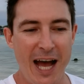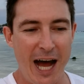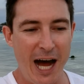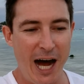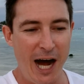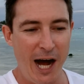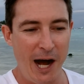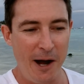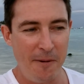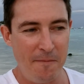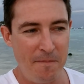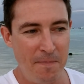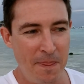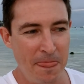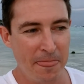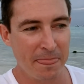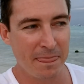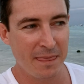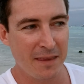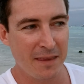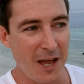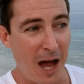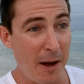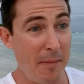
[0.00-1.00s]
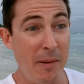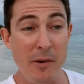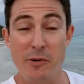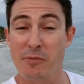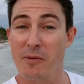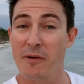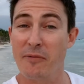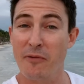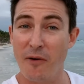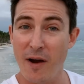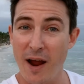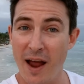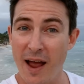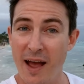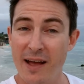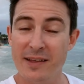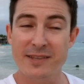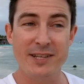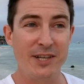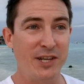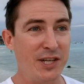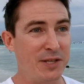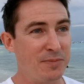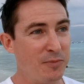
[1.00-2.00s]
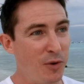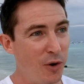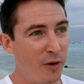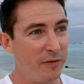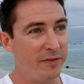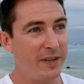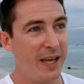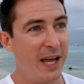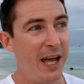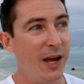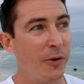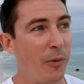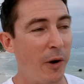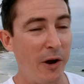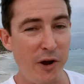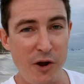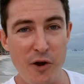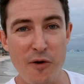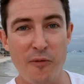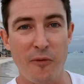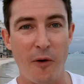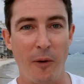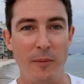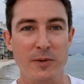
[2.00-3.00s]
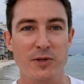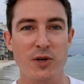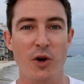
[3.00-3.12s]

I'm here with my friends, I just moved here, where are you from?